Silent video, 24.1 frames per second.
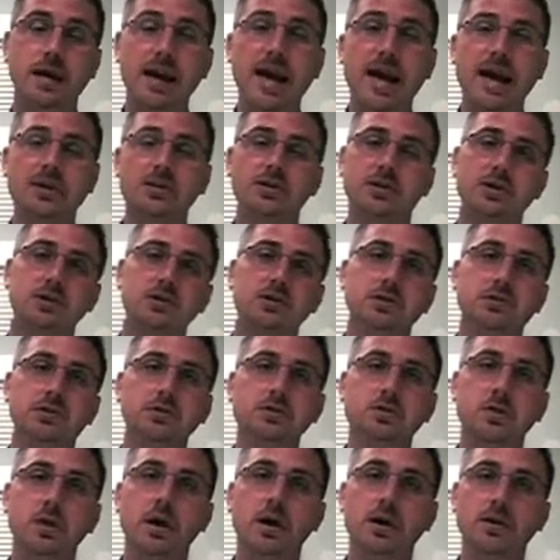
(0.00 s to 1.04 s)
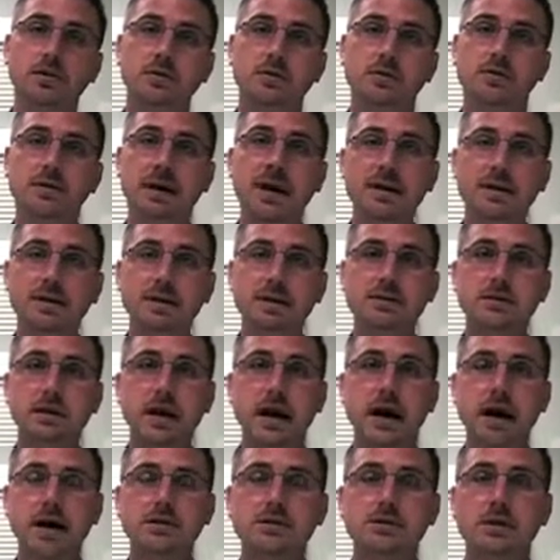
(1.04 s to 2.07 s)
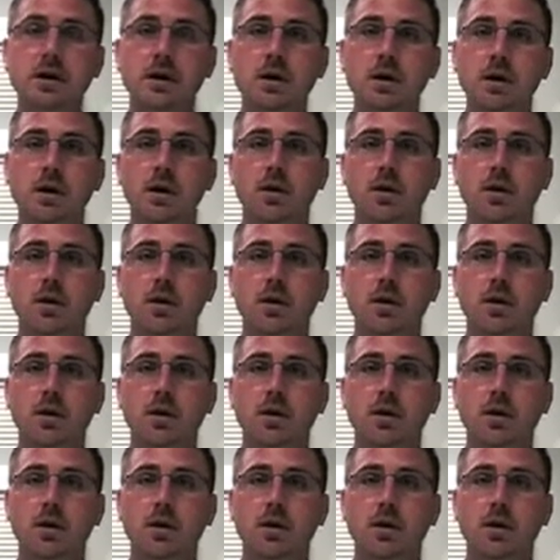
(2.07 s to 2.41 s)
action to fight these guys.